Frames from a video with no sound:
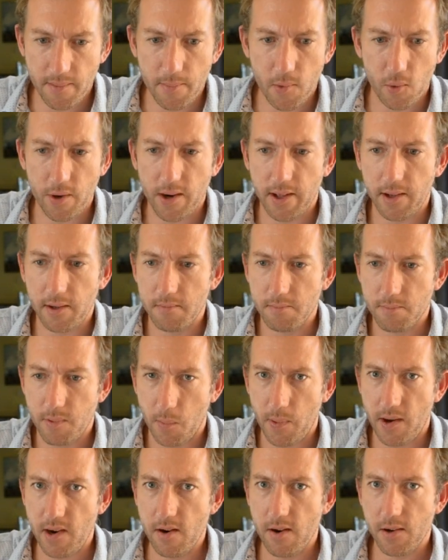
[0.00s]
the morning
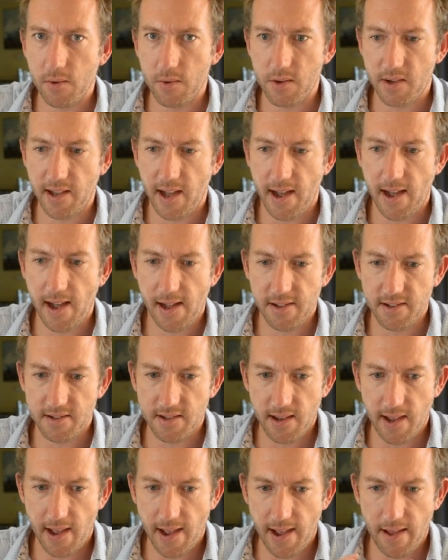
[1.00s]
preparing all your cards,